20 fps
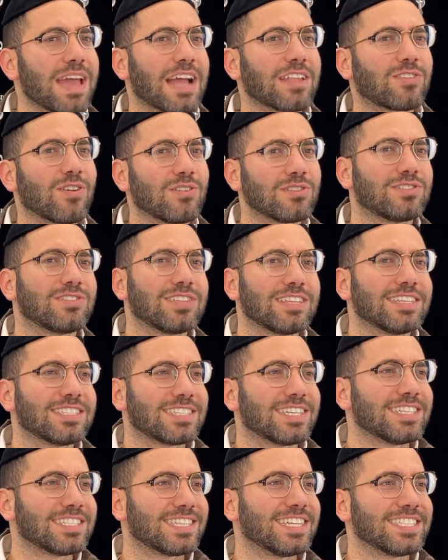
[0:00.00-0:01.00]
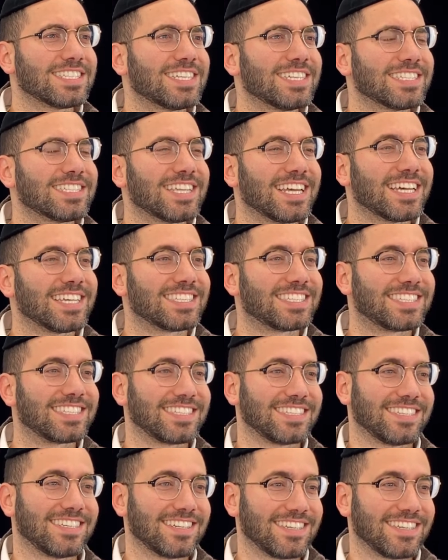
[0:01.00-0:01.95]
I told you this, this, this, this, this.